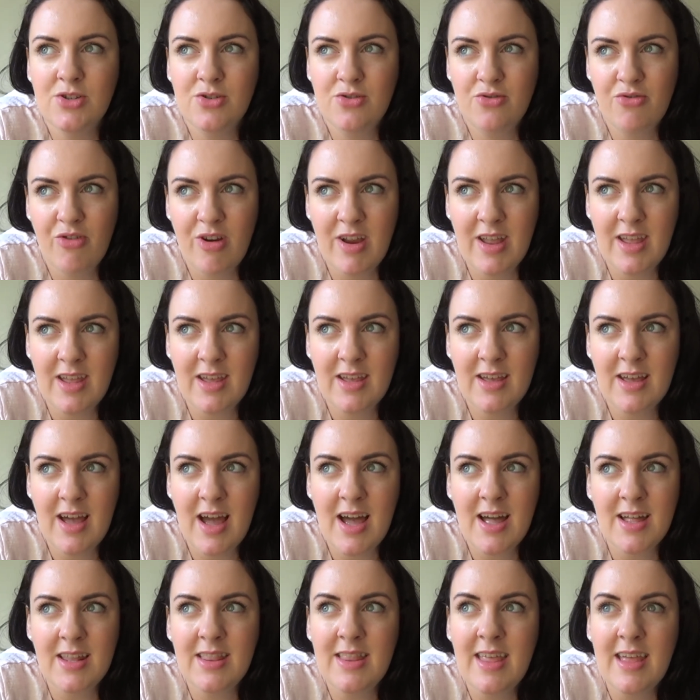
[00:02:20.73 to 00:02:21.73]
drink
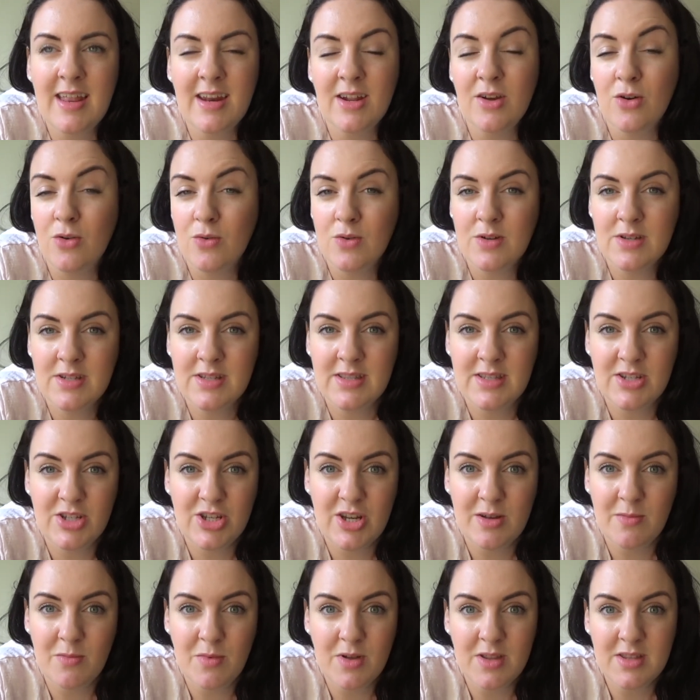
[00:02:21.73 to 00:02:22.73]
and then go to the
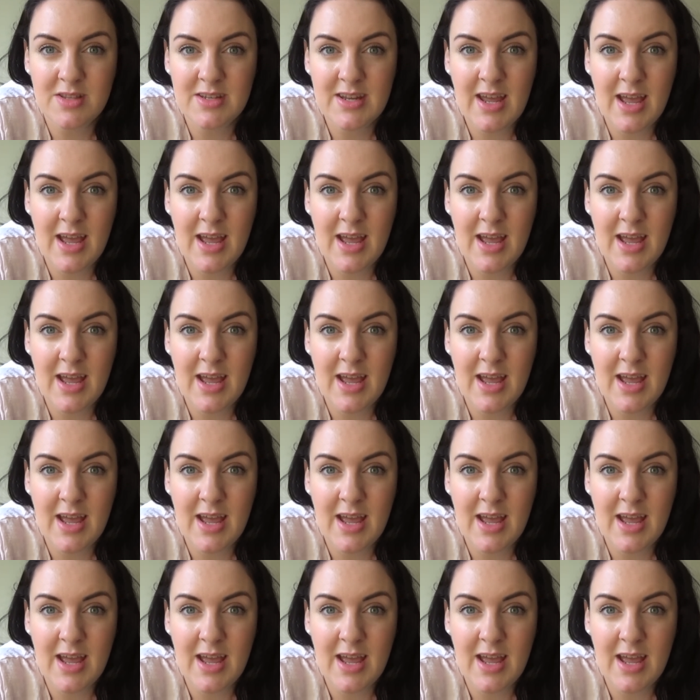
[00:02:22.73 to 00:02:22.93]
gym all the